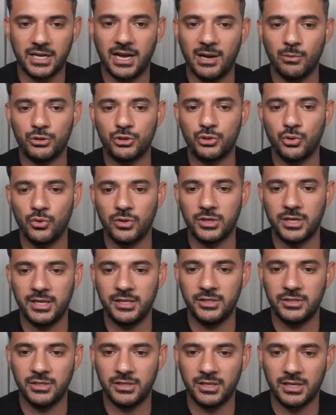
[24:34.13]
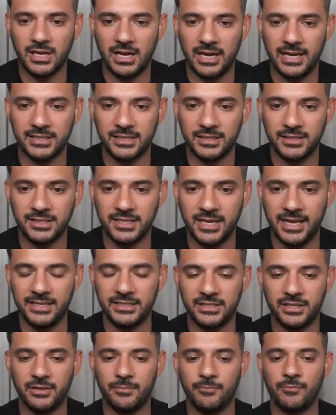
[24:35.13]
I was talking to the guys and saying
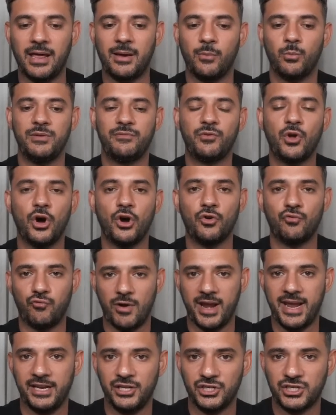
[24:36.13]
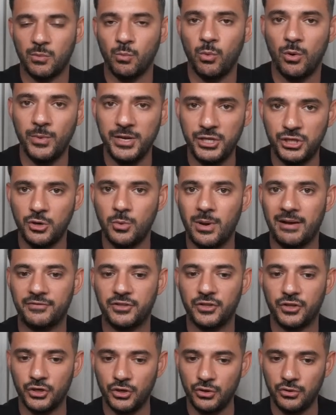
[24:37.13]
to them that we've got a range. And what we do after
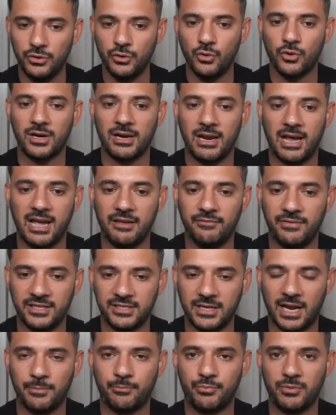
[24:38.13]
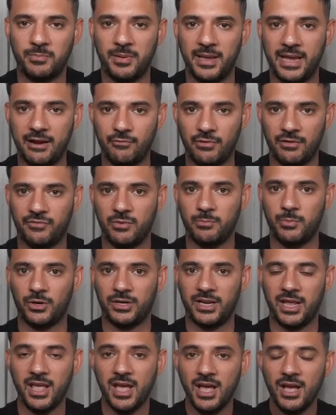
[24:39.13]
the New York Live is I prepare
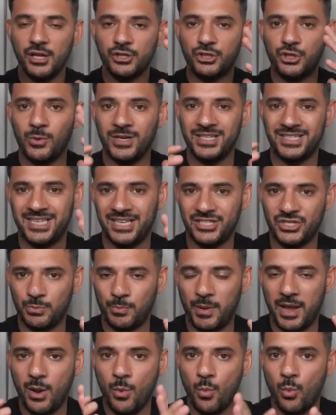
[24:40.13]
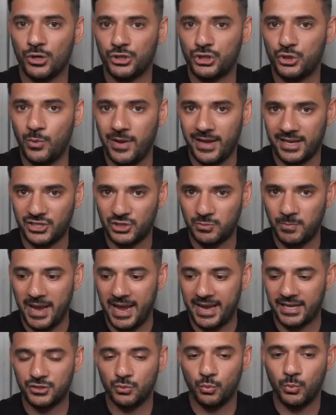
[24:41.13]
everybody to anticipate what to
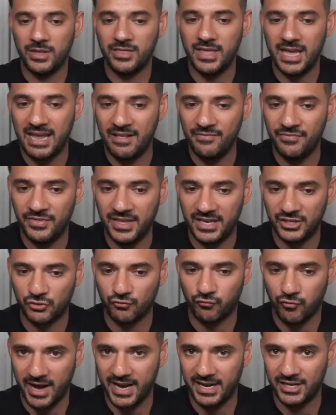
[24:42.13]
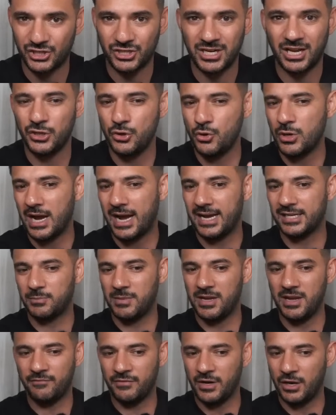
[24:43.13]
expect within this range. Now, you guys may
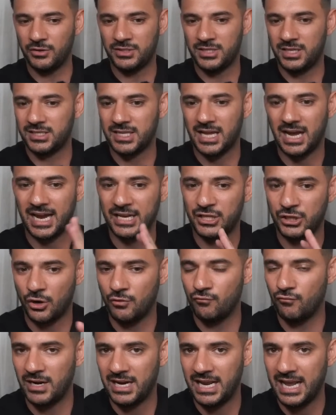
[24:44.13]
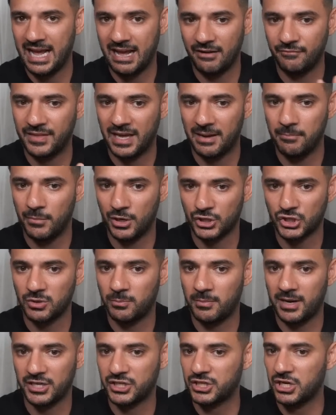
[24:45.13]
have noticed that I don't really have that much on
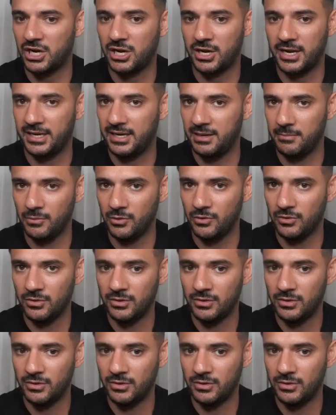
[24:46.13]
my chart anymore.